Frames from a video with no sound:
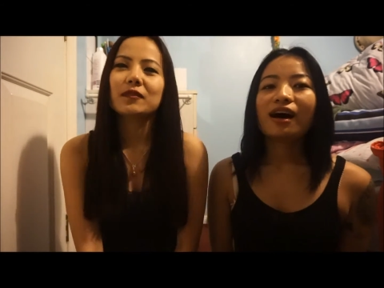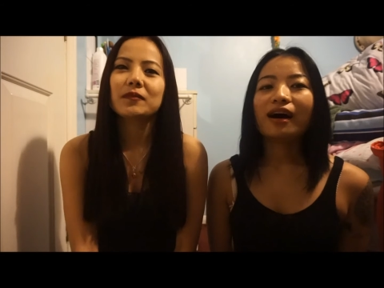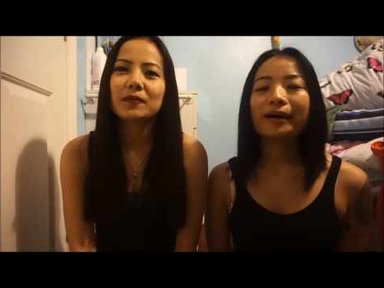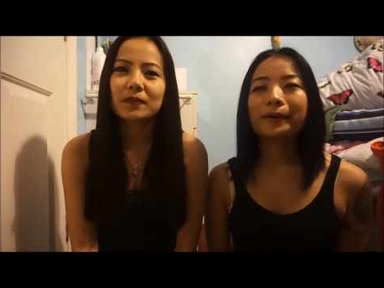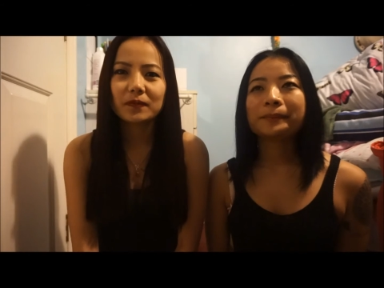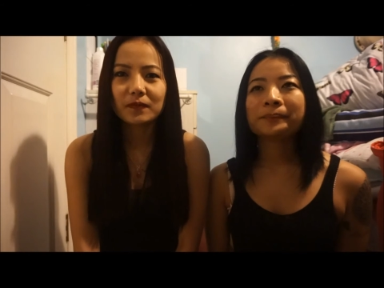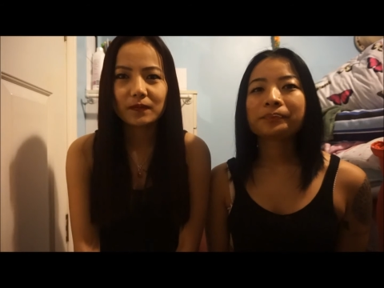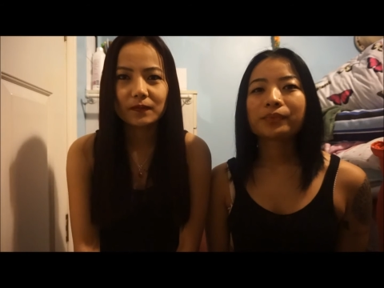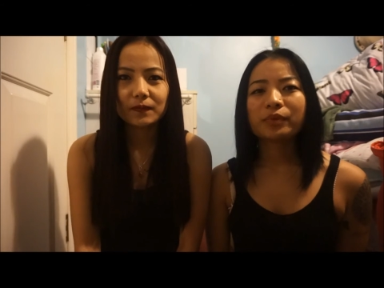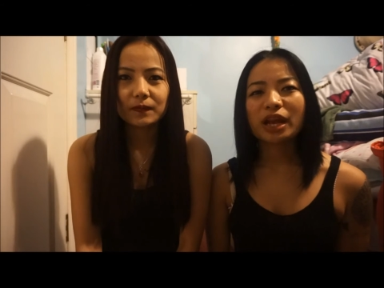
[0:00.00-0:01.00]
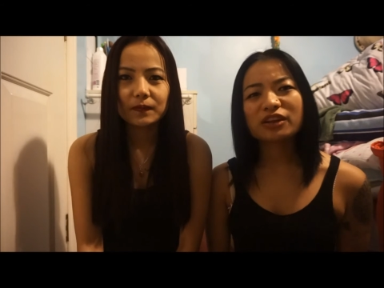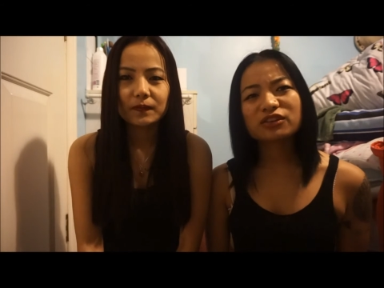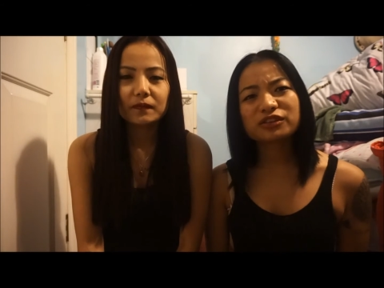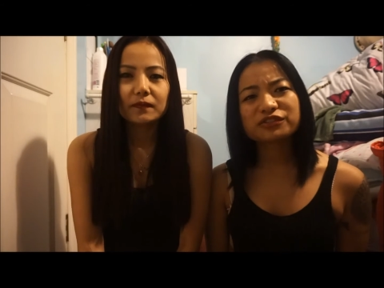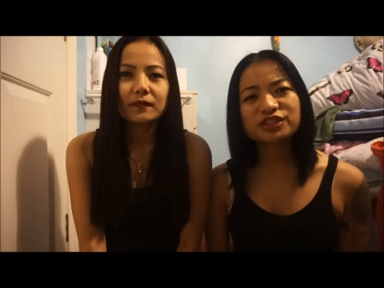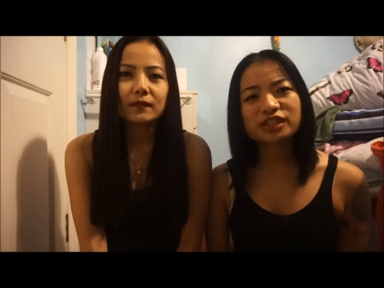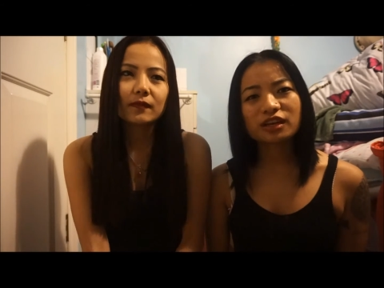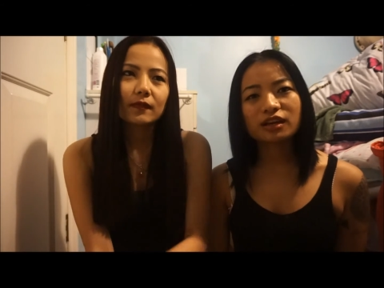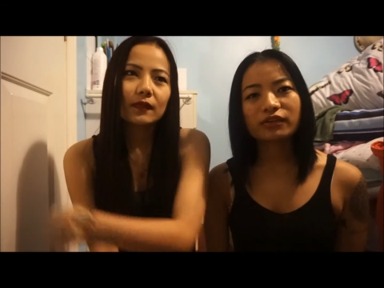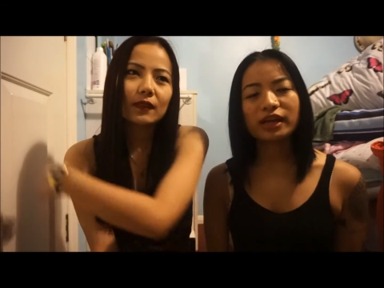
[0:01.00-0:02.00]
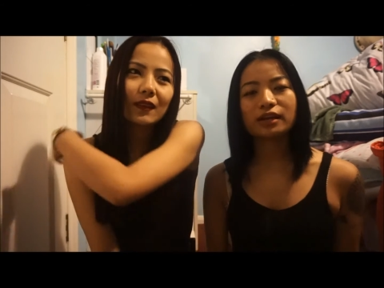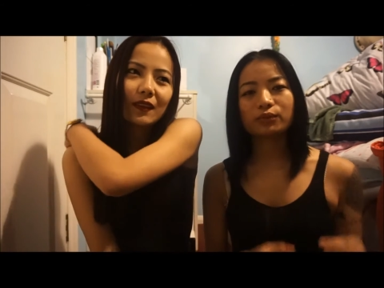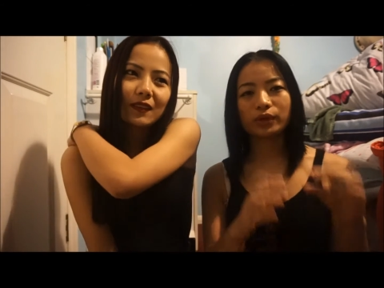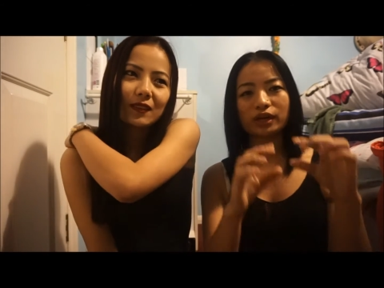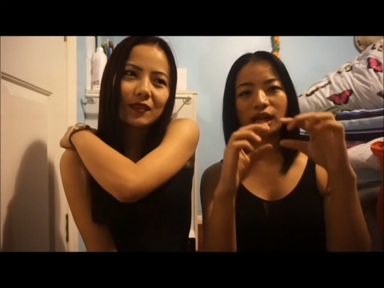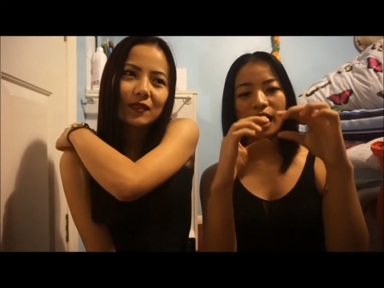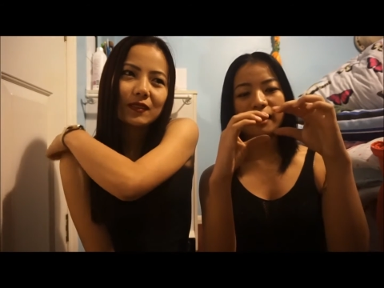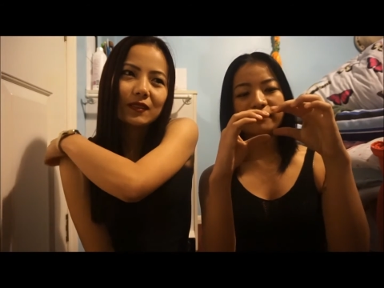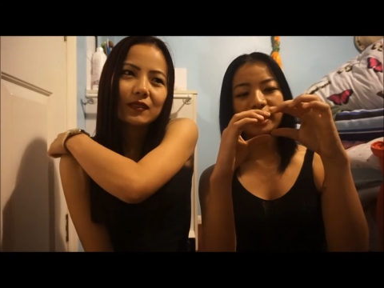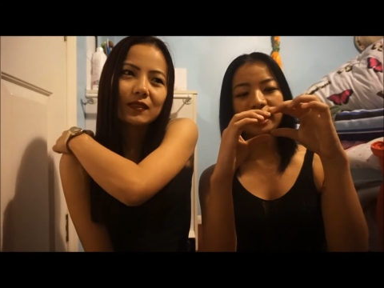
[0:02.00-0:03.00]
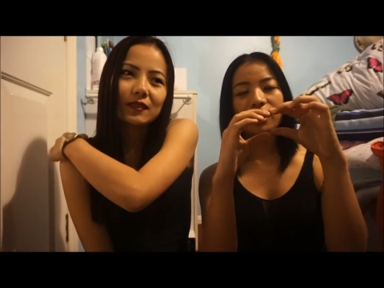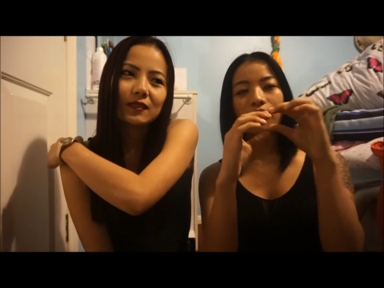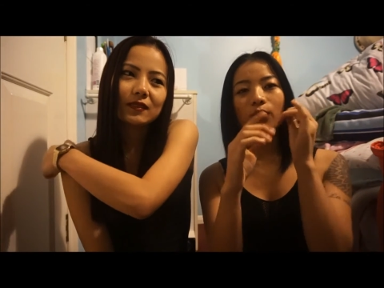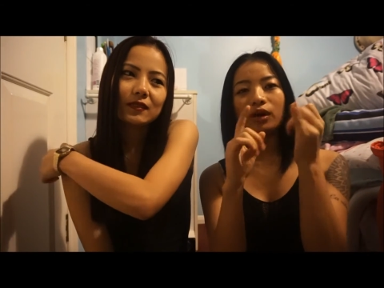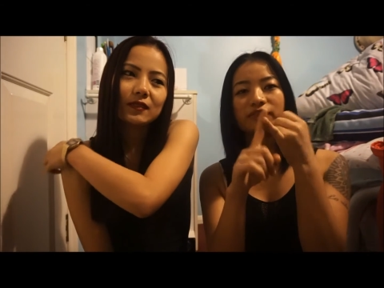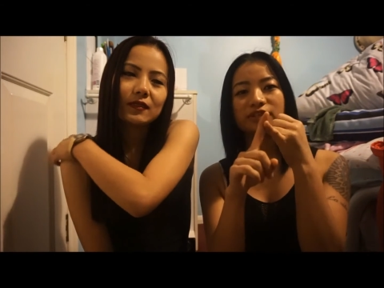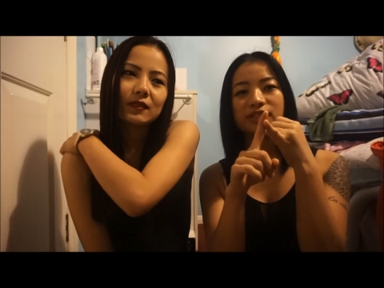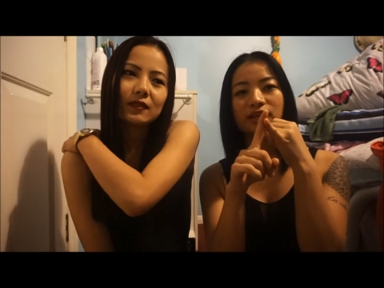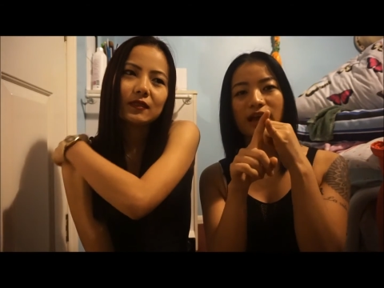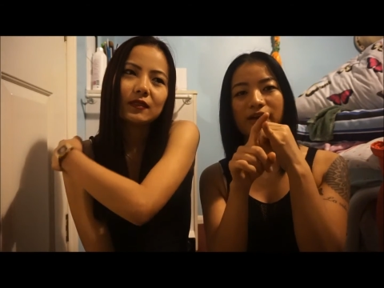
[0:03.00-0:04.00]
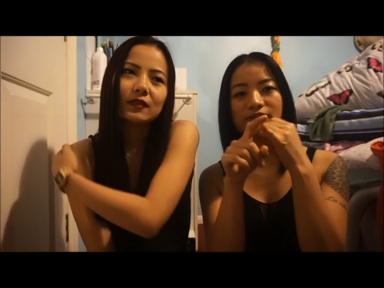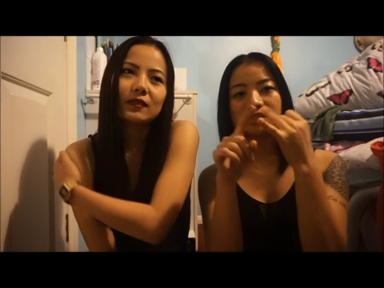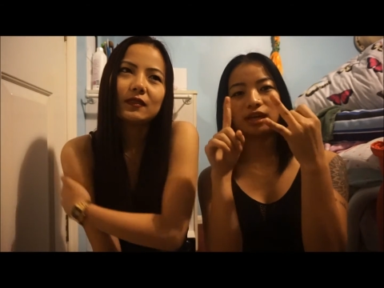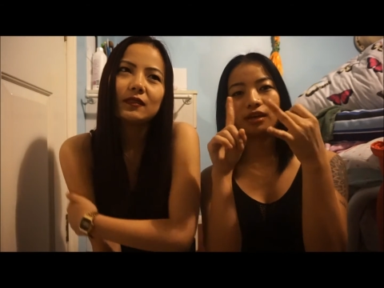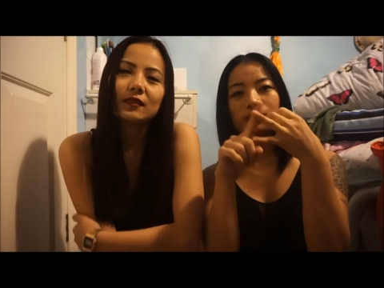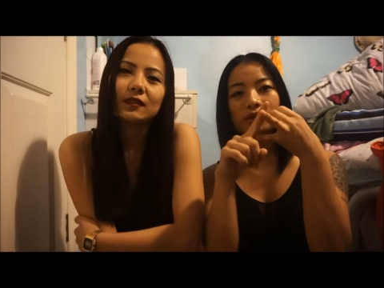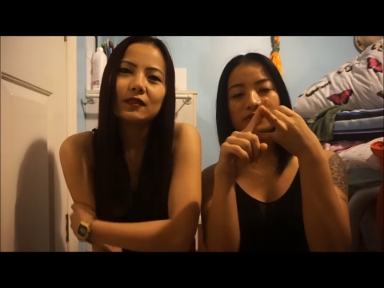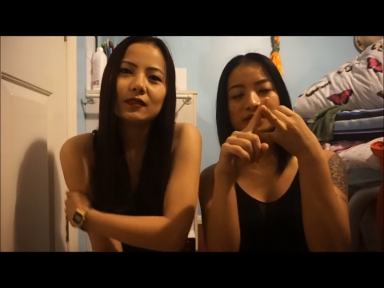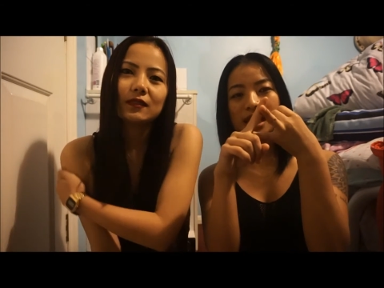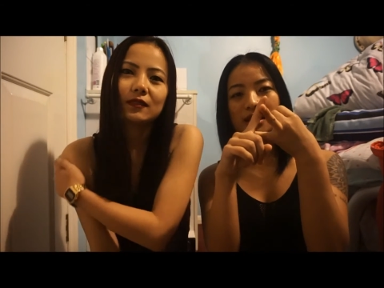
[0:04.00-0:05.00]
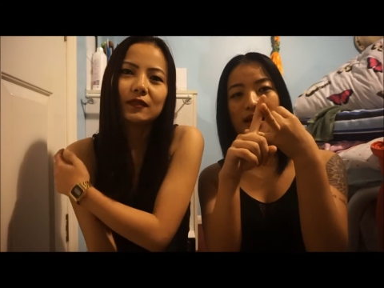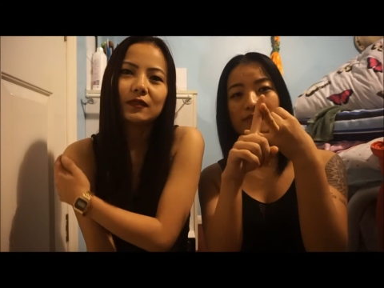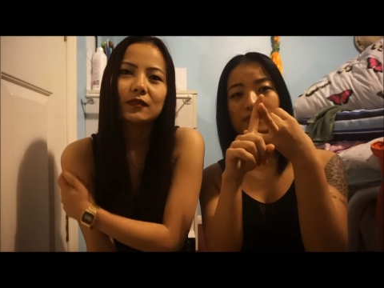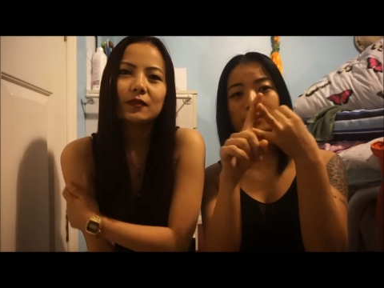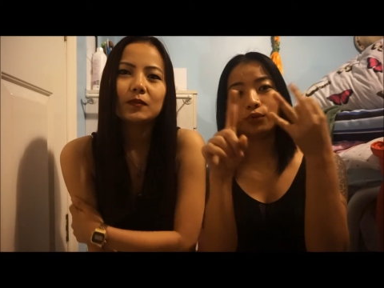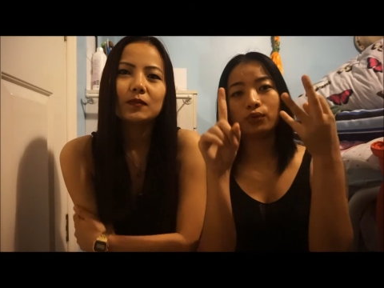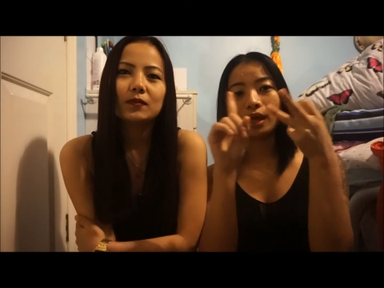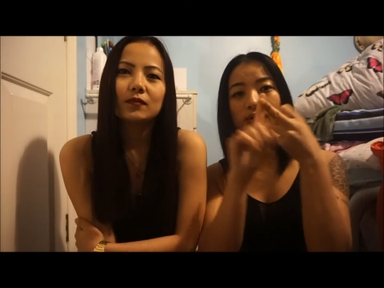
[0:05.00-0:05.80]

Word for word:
Speaker 1: Um, but I don't know if she's gonna agree, and we're gonna have like one of us gonna have a sun, one of us gonna have a moon,